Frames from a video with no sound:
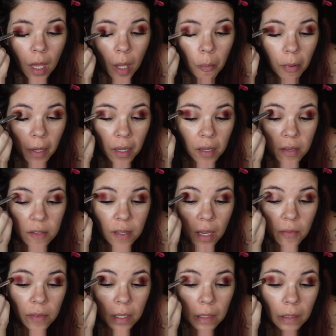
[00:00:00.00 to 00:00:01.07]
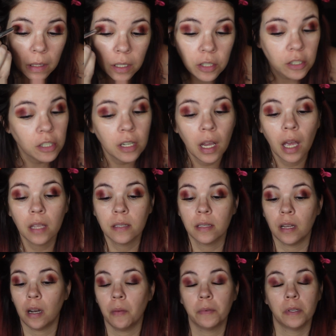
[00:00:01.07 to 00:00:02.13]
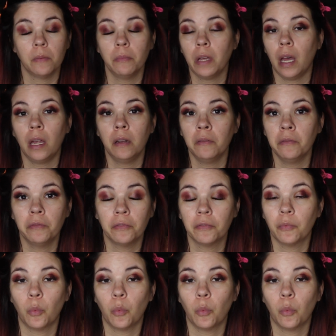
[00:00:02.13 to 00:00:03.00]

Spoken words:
because evidently she had set up some kind of